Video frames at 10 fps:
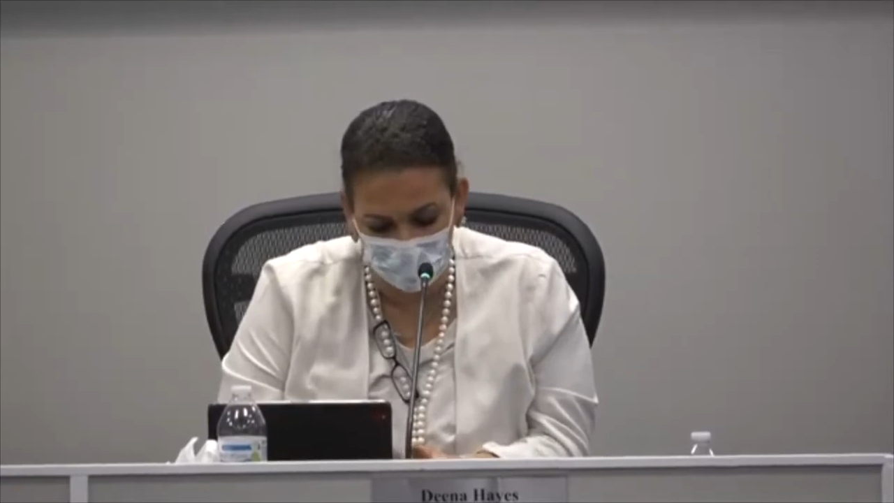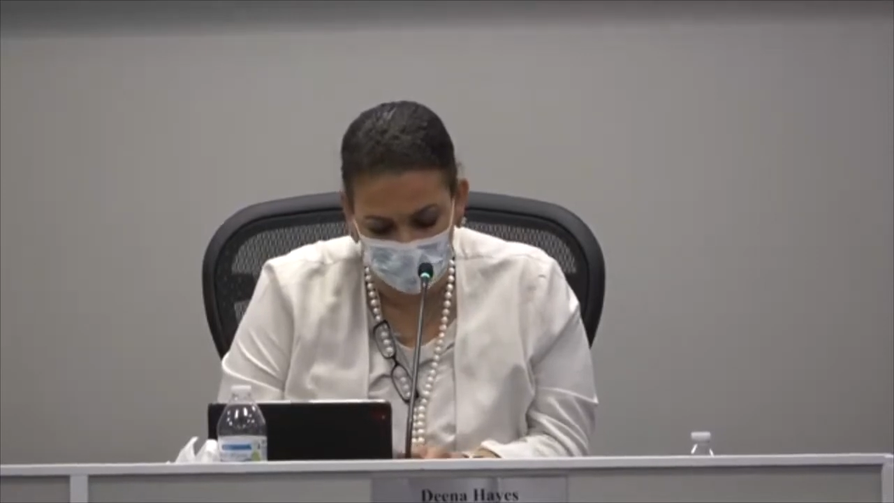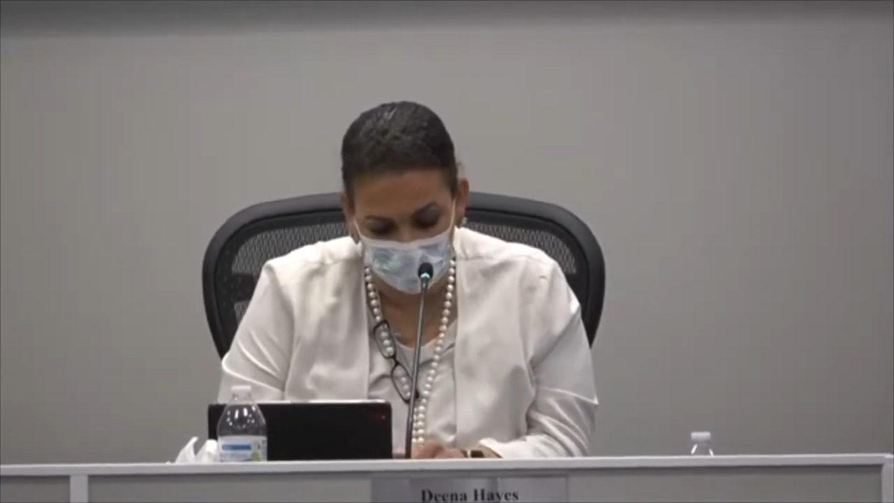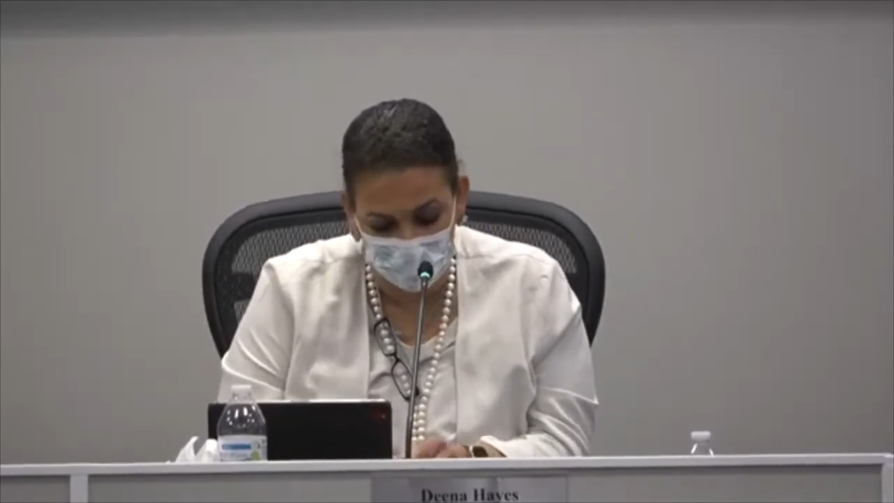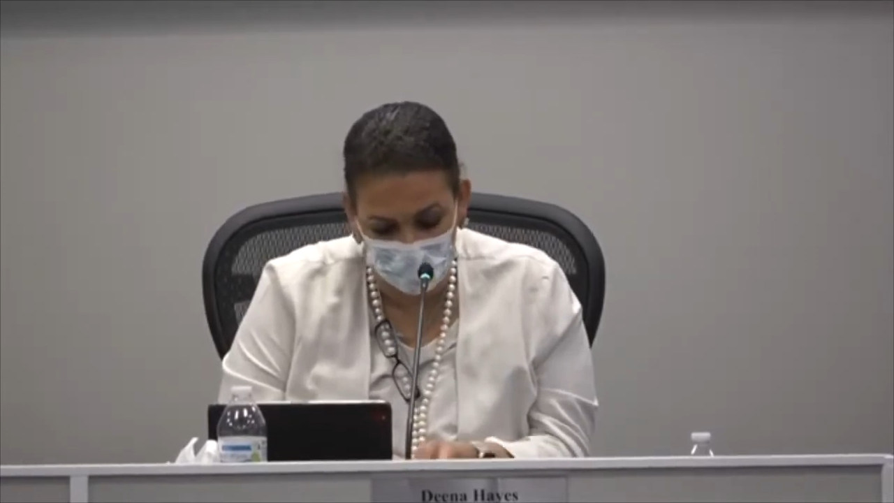We
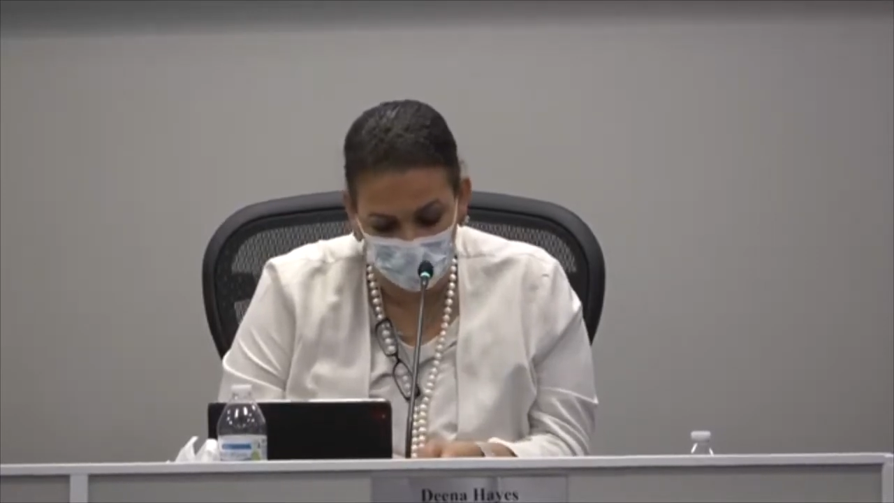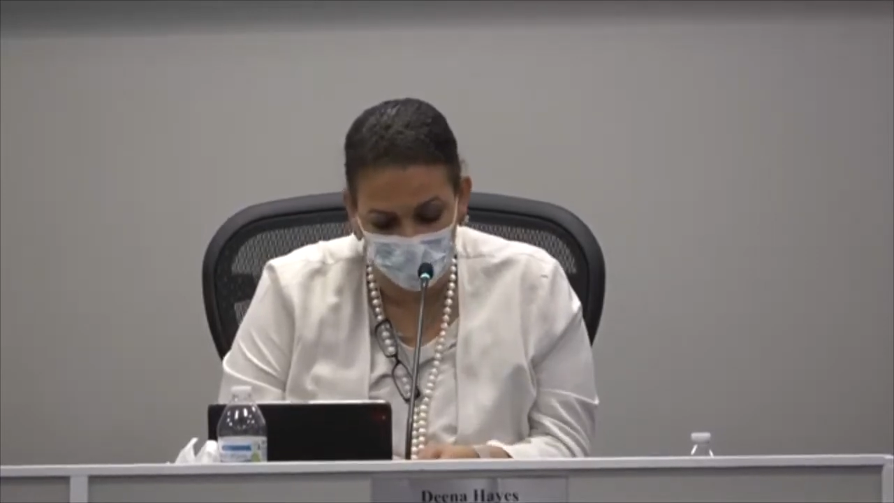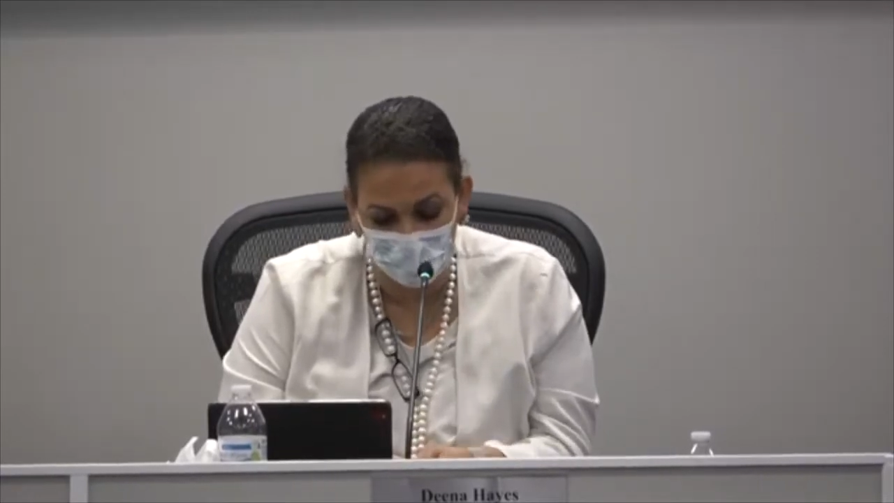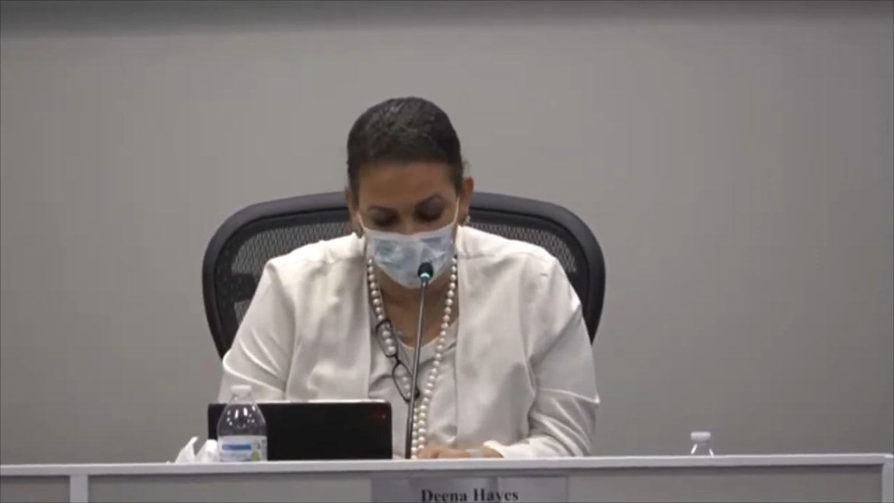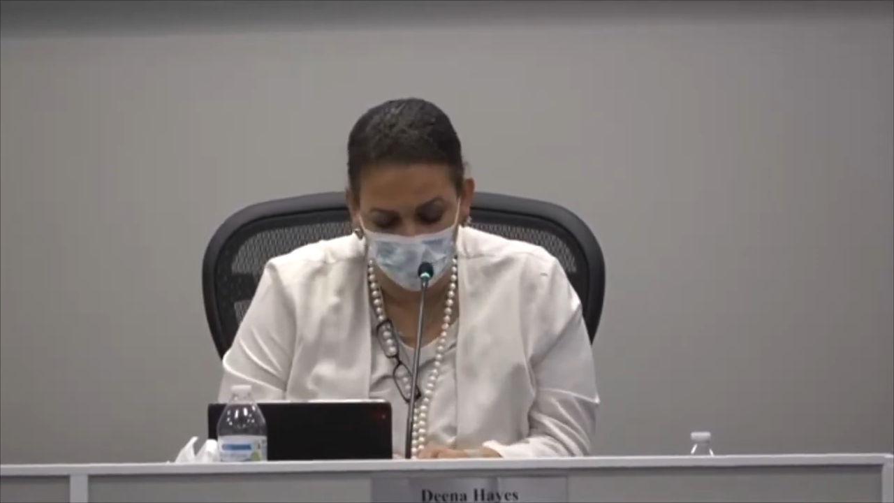spent
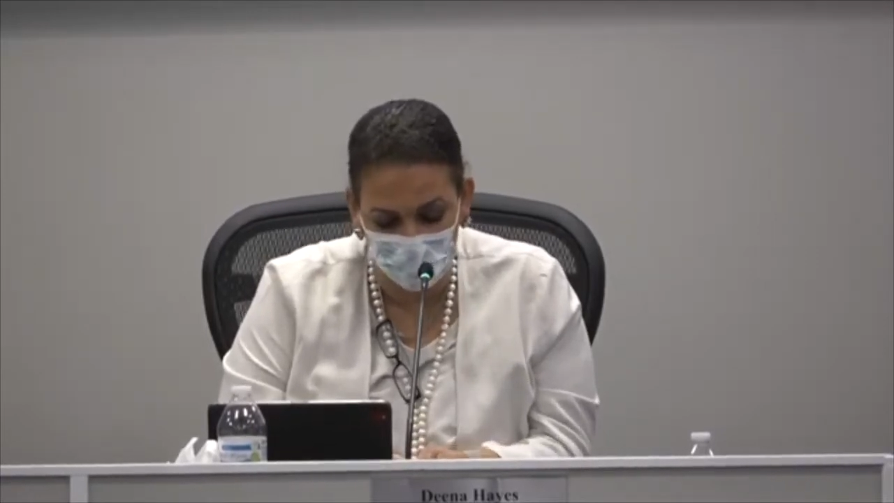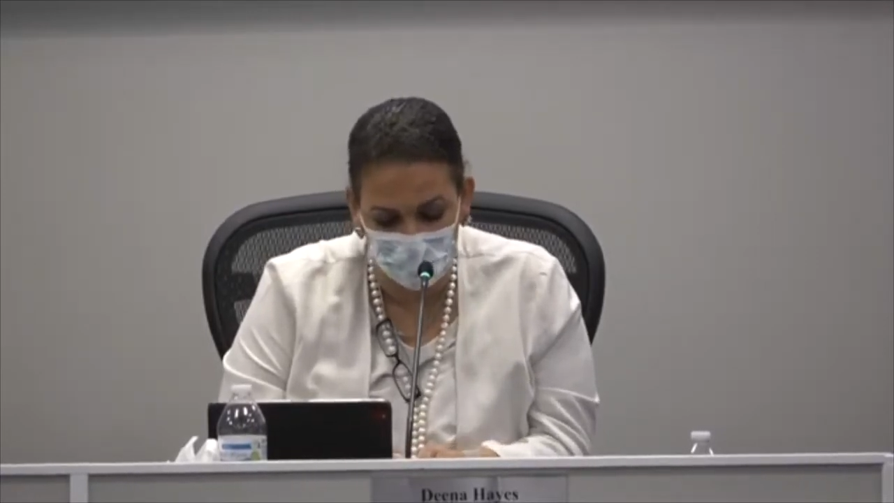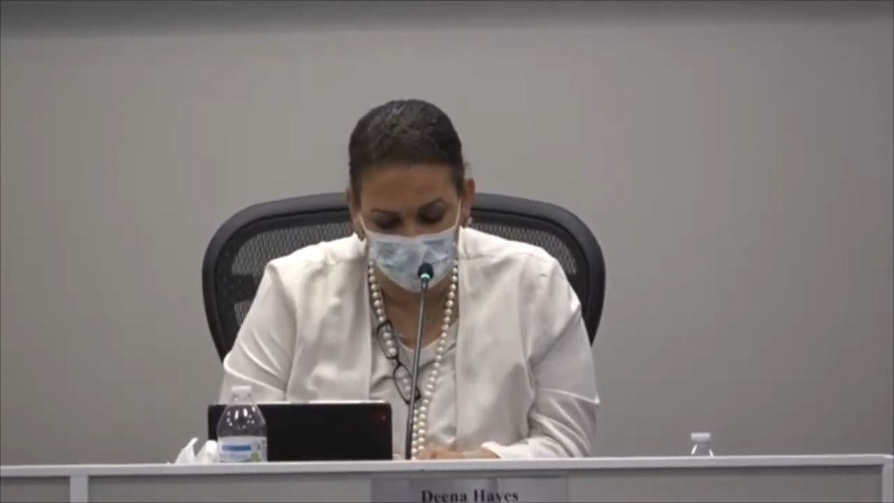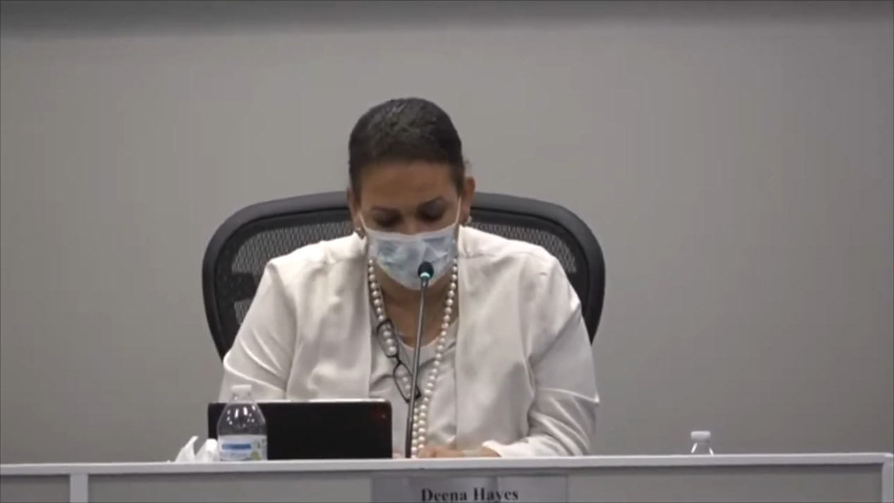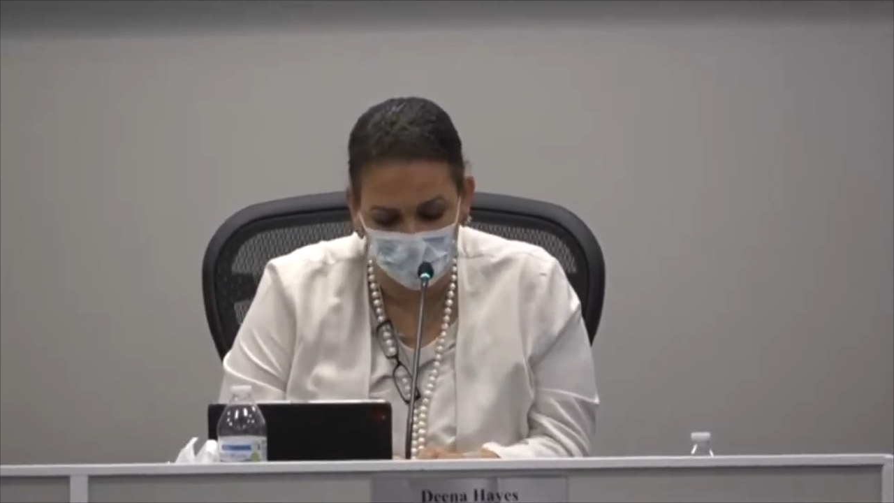
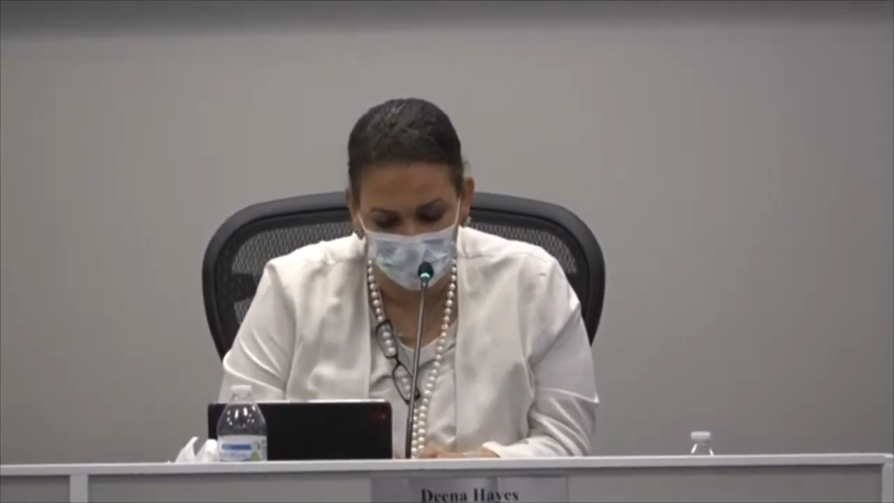246